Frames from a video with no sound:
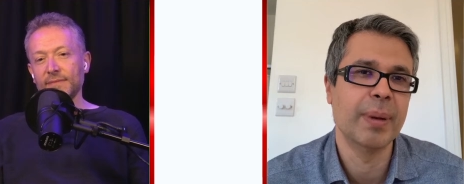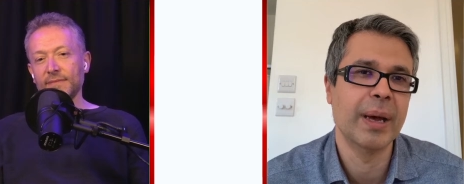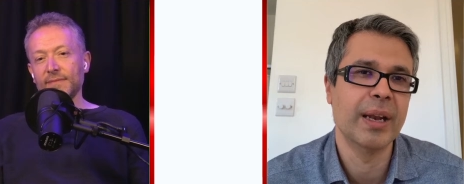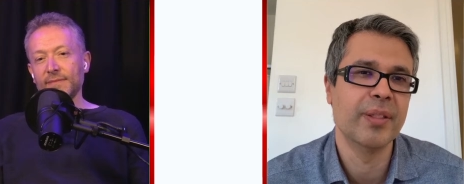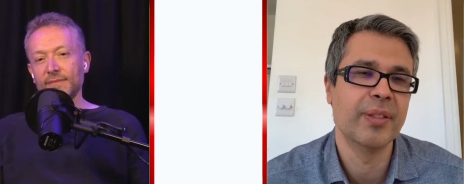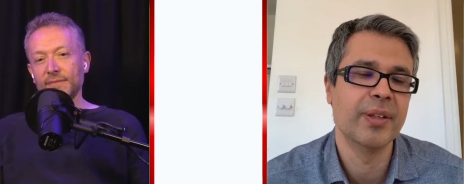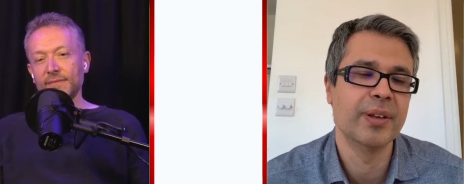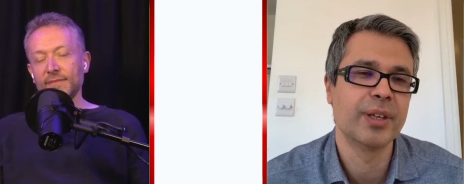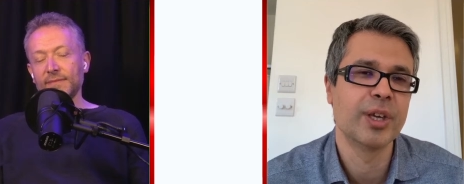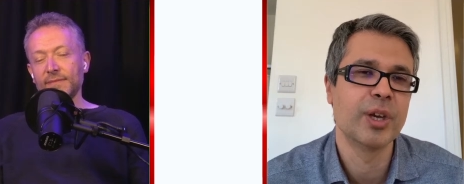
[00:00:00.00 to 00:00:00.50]

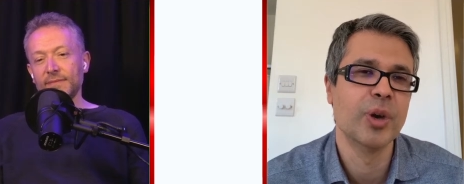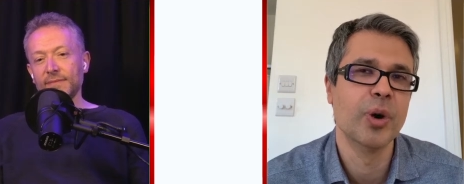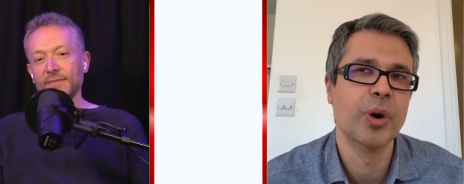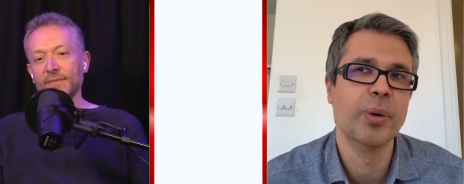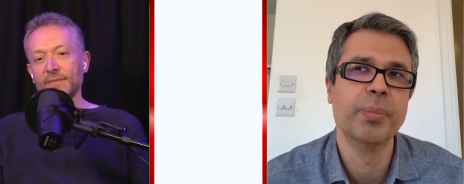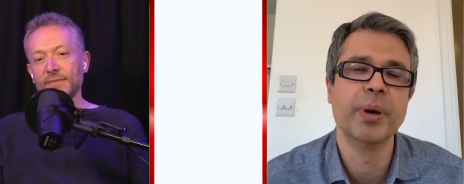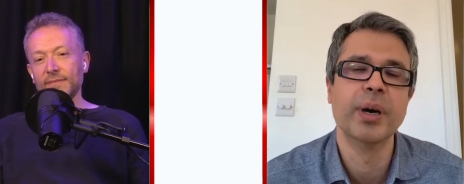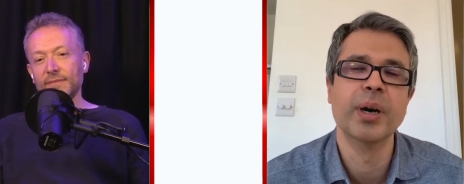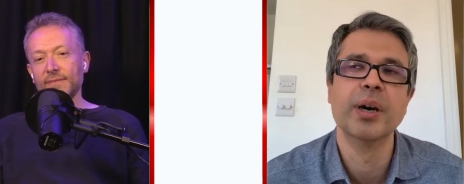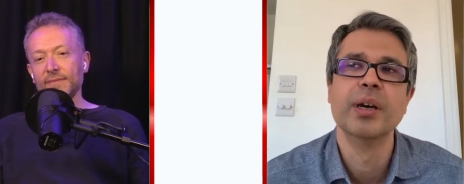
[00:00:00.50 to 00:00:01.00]
Speaker 1: better than
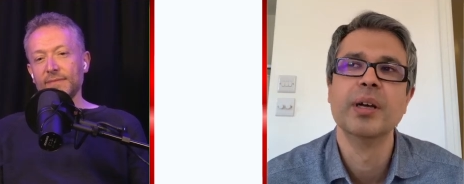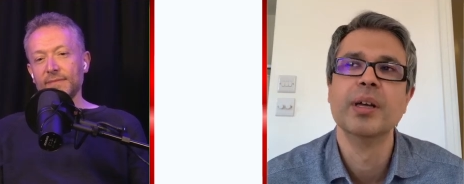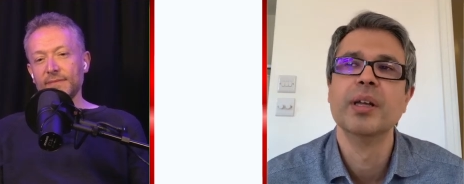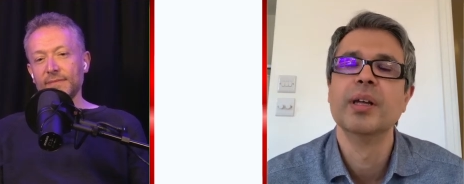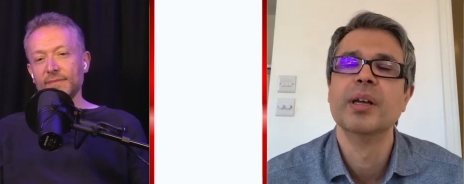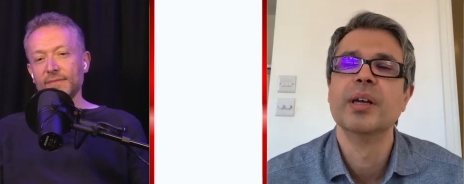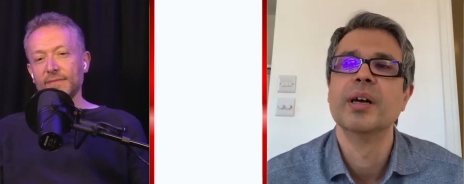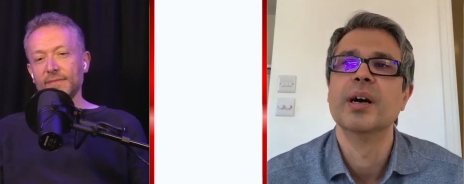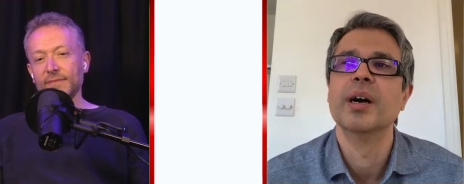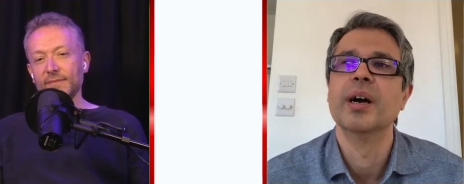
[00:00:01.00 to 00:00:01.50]
cure, but...
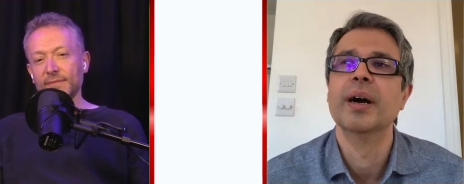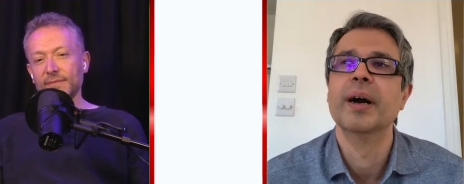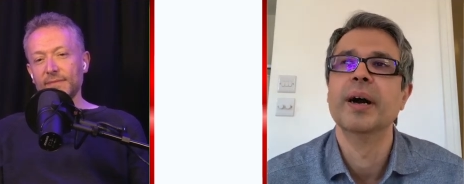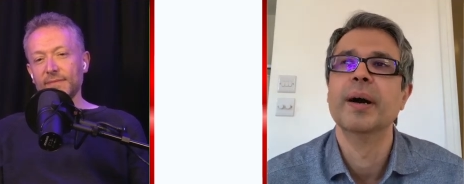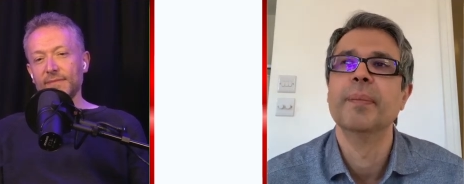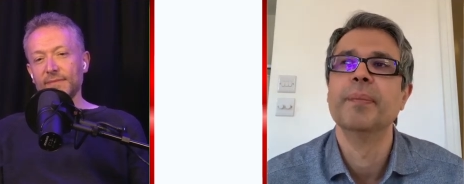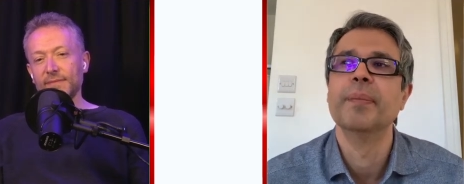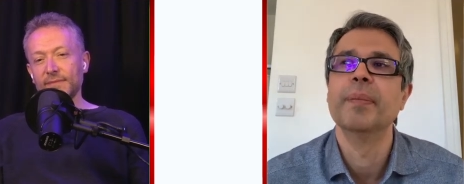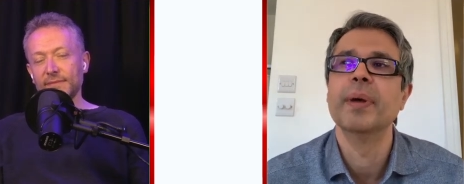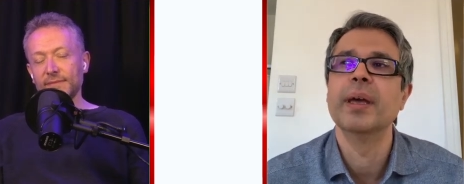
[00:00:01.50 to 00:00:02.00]

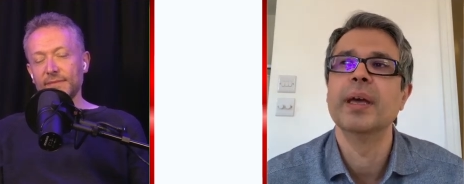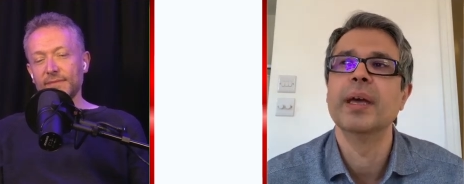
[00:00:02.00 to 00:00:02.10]
Um,